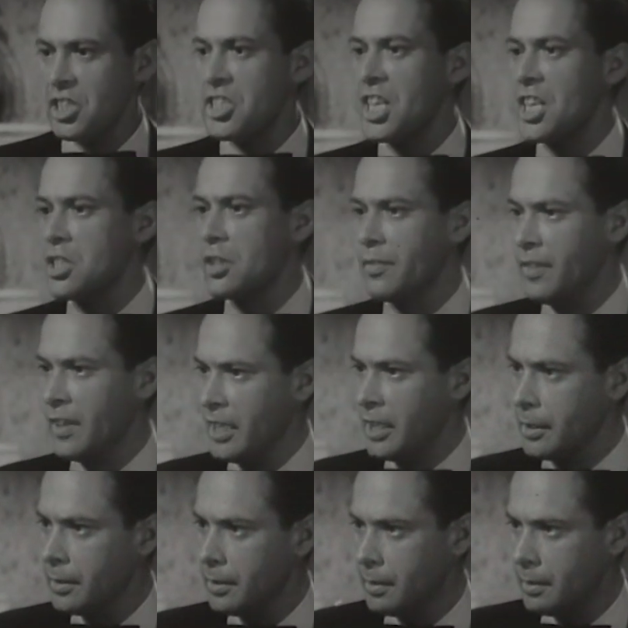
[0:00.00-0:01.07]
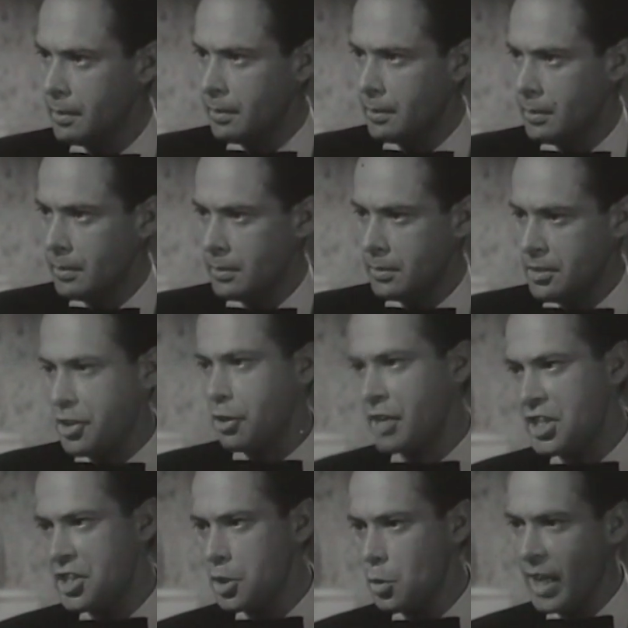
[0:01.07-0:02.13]
success and failure. It's the
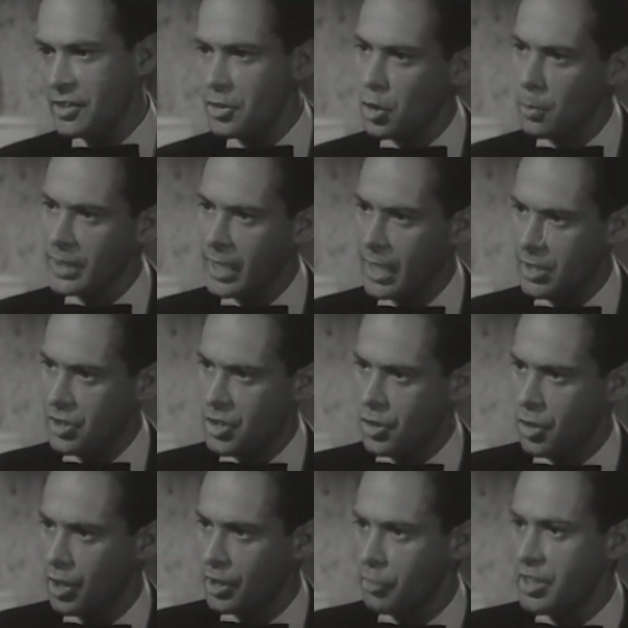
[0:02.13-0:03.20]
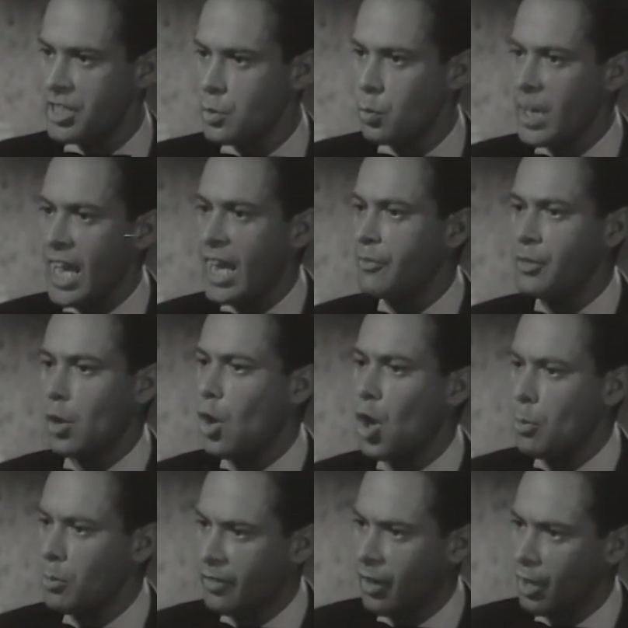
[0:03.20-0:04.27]
reason you had to open that store, the reason we have no
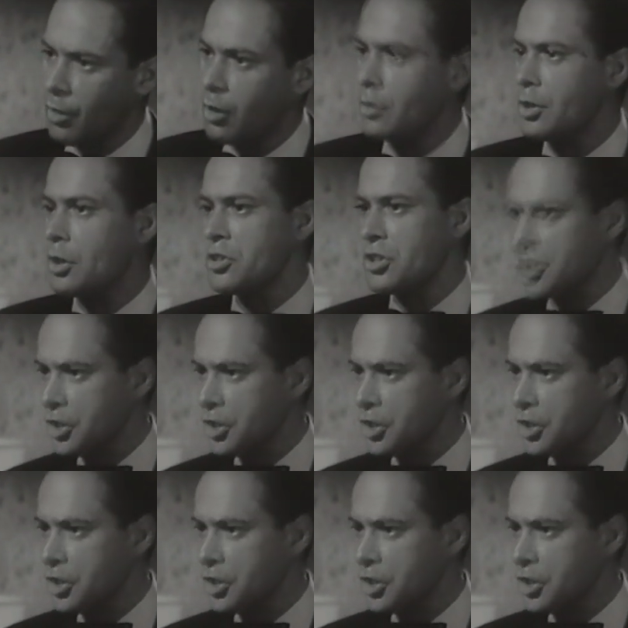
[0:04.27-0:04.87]
home of our own, no